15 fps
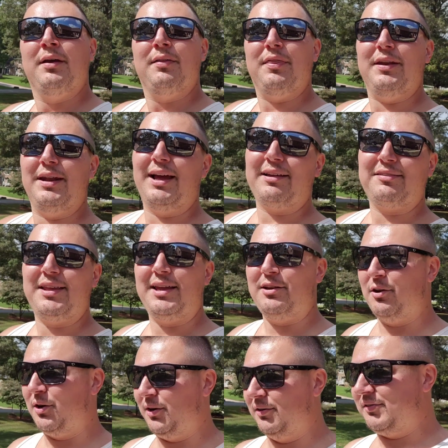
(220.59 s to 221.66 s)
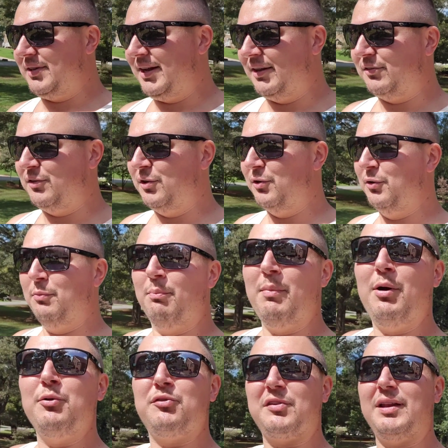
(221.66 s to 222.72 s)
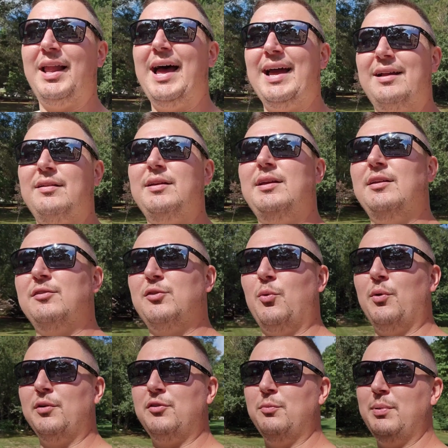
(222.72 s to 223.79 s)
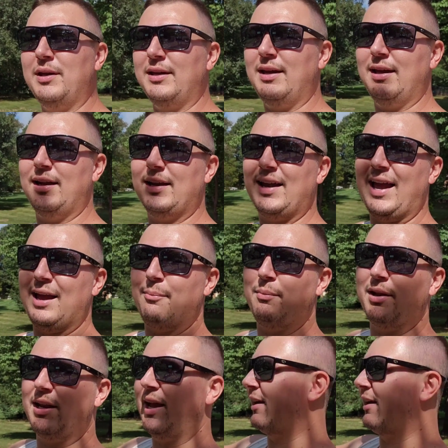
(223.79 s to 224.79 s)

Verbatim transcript: The next thing you're gonna see us do most likely is going to be getting a mini